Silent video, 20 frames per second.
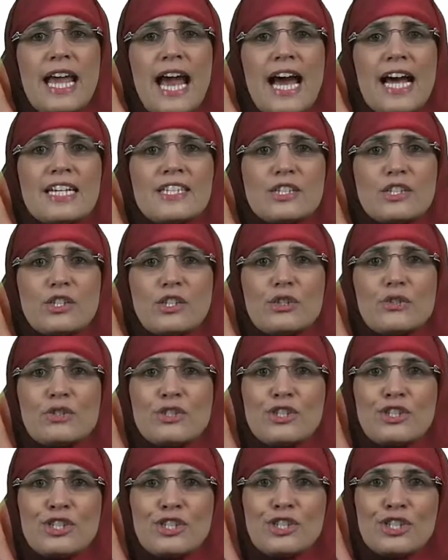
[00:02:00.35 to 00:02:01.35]
ask
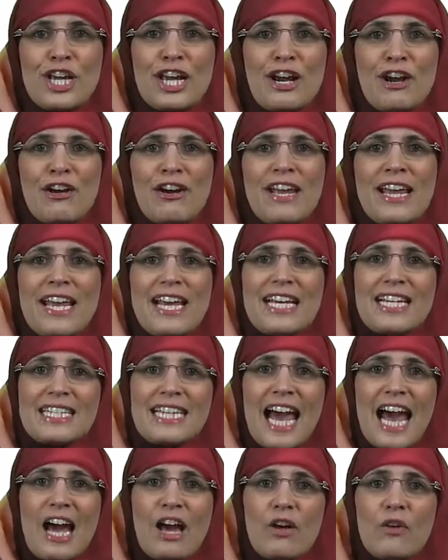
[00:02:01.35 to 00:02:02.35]
students to share is
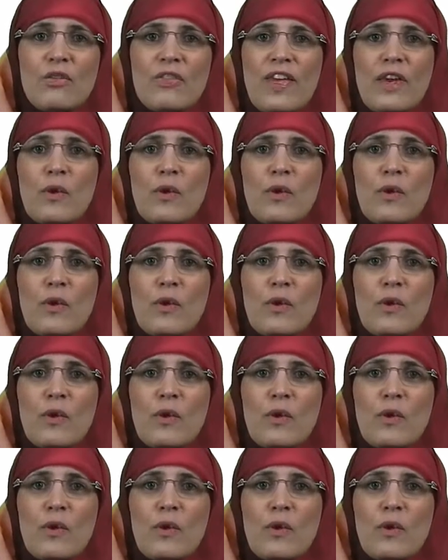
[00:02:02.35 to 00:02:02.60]
how they